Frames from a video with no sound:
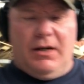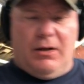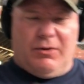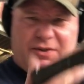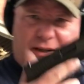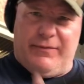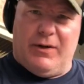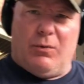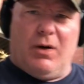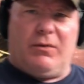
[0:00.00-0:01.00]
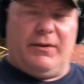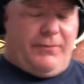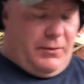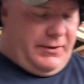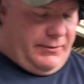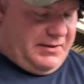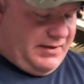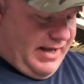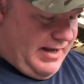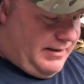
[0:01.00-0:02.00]
I want to see if it'll work with the 43
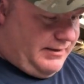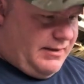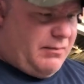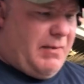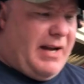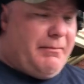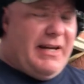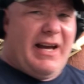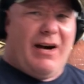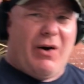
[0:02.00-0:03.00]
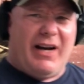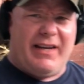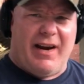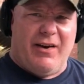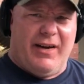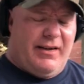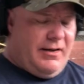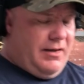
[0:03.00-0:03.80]
slide because this might be how I carry it.